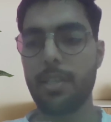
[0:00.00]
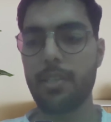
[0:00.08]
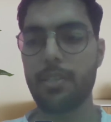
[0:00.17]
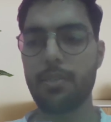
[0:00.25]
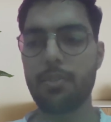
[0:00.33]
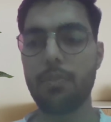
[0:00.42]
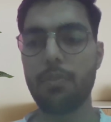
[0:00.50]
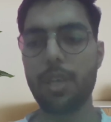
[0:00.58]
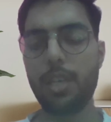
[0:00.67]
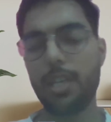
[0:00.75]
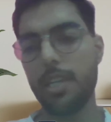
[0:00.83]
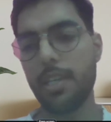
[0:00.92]
So
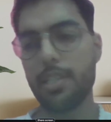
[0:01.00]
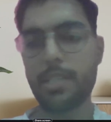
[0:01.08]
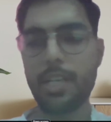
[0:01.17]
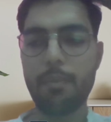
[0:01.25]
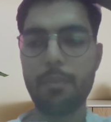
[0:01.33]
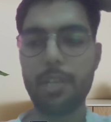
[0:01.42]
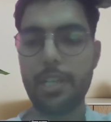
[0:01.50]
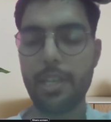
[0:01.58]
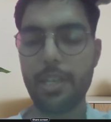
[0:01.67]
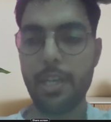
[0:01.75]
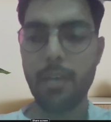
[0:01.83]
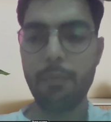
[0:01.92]
we start
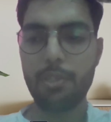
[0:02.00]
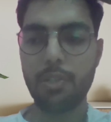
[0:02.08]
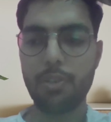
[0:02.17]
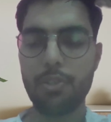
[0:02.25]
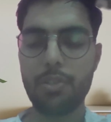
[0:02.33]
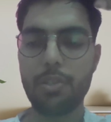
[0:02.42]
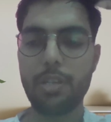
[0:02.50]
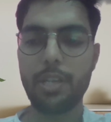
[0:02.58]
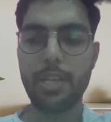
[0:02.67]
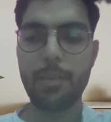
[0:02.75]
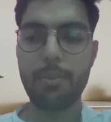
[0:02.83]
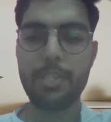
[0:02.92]
building our solution on
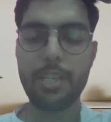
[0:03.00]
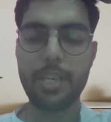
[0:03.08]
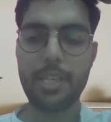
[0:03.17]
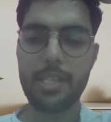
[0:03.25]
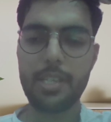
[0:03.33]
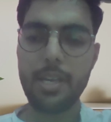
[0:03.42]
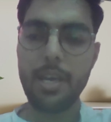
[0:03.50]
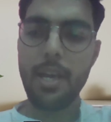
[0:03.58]
AWS EKS.